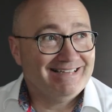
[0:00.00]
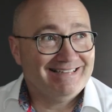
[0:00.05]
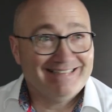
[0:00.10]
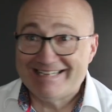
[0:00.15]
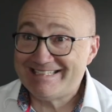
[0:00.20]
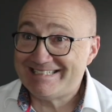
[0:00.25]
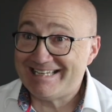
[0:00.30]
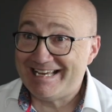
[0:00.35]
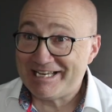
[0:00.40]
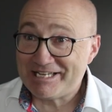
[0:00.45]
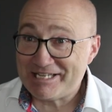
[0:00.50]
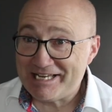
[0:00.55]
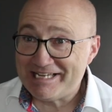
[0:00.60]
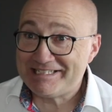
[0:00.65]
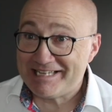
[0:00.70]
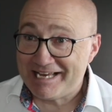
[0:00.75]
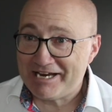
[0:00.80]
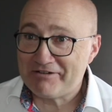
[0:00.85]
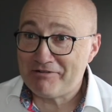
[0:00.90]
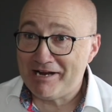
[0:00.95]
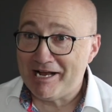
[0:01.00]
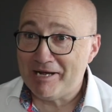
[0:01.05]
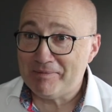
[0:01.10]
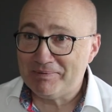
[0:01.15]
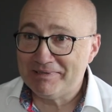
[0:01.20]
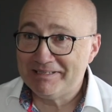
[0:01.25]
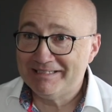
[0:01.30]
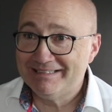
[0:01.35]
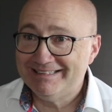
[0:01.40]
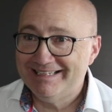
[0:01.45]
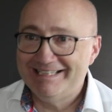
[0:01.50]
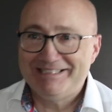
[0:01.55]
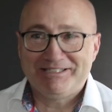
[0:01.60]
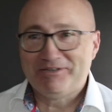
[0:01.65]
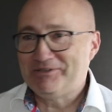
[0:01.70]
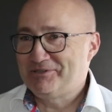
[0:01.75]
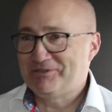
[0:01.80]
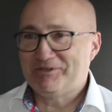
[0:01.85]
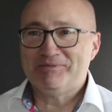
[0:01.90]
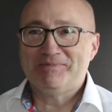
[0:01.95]
Is that a wrap? They
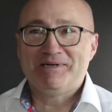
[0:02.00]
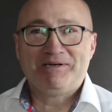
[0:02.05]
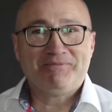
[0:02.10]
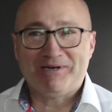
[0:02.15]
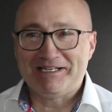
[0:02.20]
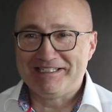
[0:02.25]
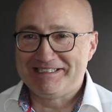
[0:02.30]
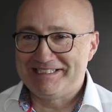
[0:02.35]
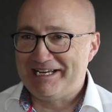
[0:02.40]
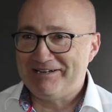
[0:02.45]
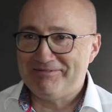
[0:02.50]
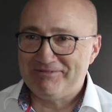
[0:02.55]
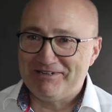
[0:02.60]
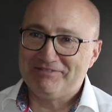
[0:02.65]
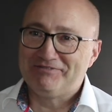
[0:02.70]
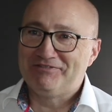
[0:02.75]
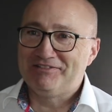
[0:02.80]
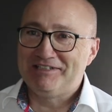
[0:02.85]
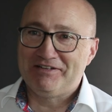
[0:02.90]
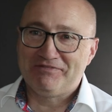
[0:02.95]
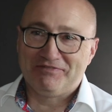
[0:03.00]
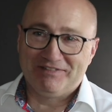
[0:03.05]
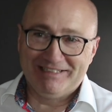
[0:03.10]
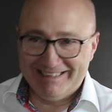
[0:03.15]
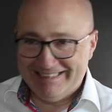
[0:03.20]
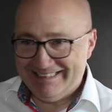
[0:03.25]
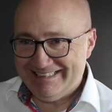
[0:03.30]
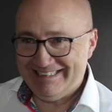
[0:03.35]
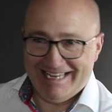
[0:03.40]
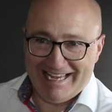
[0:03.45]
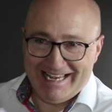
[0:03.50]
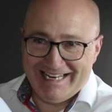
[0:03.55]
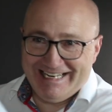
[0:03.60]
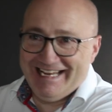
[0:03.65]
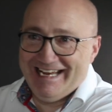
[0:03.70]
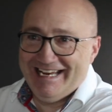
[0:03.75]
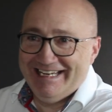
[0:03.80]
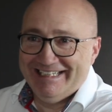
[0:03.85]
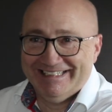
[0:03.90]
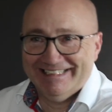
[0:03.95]
don't call me one take Whitton for nothing. Get
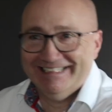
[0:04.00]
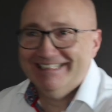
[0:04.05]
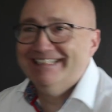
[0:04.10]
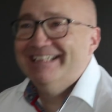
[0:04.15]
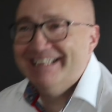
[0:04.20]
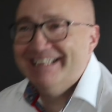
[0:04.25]
in!